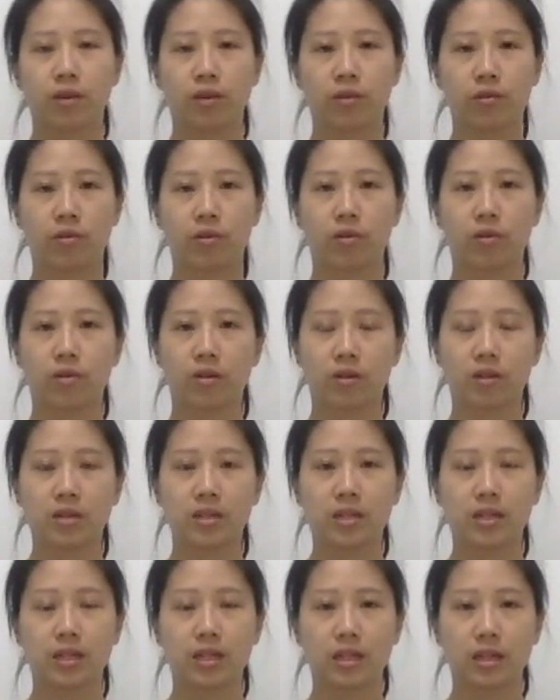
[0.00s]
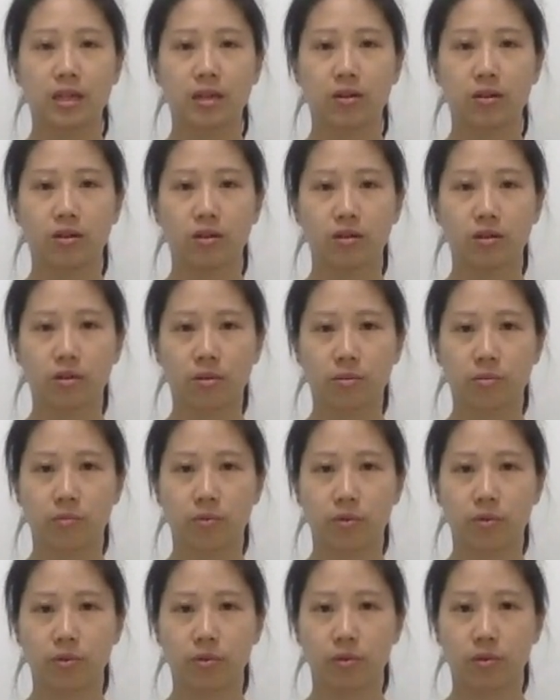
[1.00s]
you are constantly on the
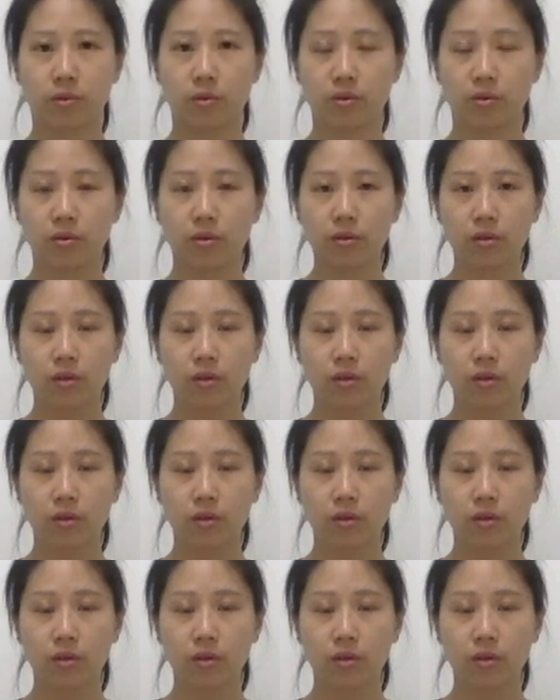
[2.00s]
computer,